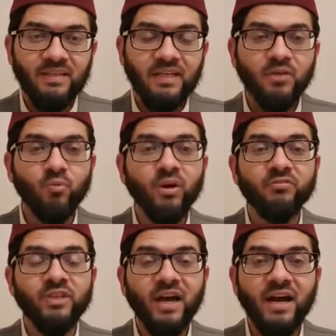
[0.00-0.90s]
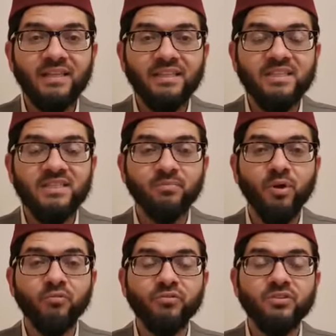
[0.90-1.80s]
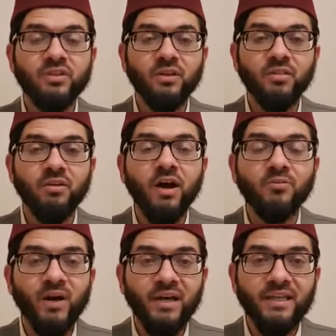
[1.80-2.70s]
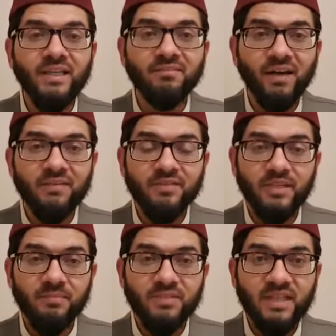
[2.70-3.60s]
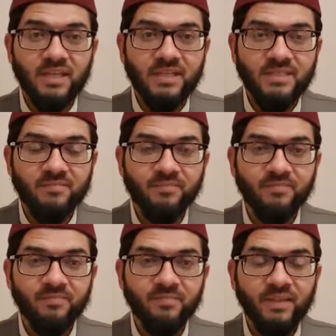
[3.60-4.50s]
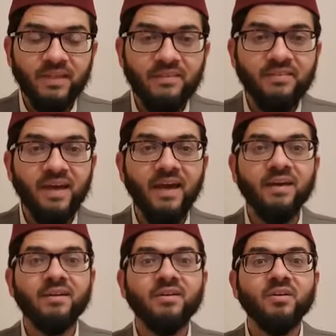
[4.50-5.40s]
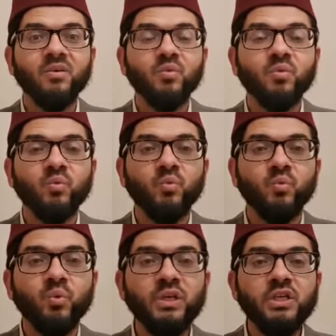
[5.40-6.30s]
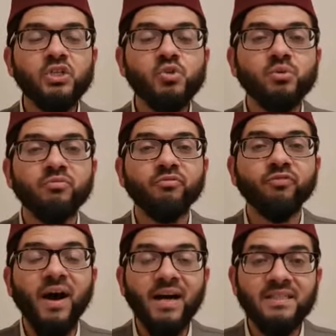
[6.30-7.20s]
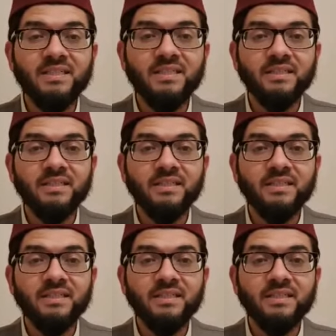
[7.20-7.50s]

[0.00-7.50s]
In one of the hadiths, the Prophet sallallahu alaihi wasallam says that we should fast